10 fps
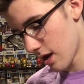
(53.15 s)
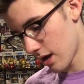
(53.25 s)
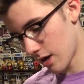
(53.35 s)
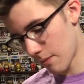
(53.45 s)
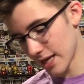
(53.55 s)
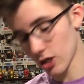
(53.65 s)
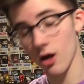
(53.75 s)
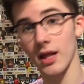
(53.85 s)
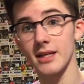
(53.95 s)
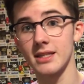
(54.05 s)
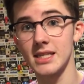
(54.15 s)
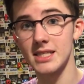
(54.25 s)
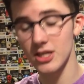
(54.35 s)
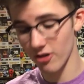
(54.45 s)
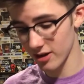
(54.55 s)
um, i saw a lot of
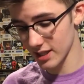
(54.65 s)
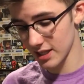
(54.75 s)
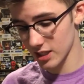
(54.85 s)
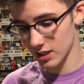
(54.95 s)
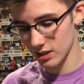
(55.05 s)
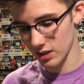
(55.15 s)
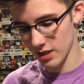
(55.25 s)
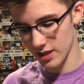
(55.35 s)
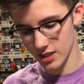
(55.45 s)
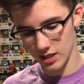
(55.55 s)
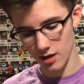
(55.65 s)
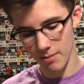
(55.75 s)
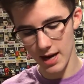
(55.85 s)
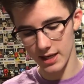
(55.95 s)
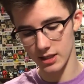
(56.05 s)
disney grails in this in this uh,
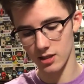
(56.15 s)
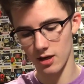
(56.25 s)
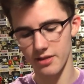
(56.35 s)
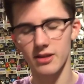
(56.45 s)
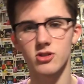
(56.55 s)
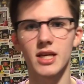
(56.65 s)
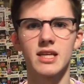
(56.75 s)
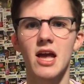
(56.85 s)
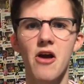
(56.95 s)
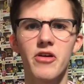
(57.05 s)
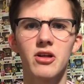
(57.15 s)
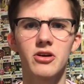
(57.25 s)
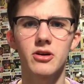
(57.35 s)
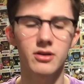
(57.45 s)
box uh, i think there's like an ariel